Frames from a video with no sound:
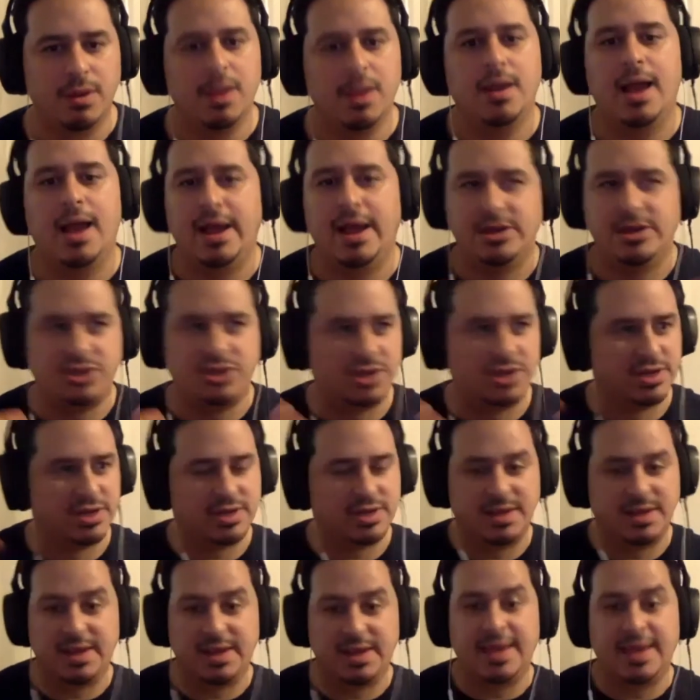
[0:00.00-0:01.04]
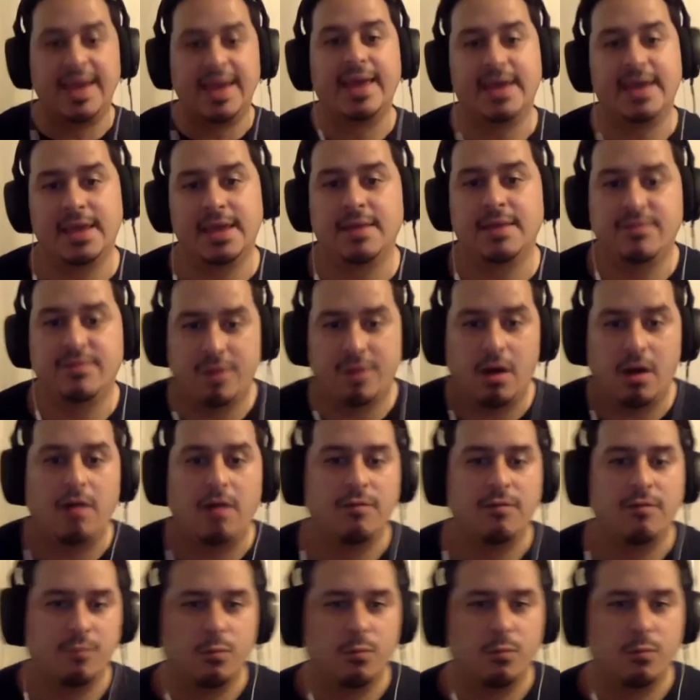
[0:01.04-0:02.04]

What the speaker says: and just get involved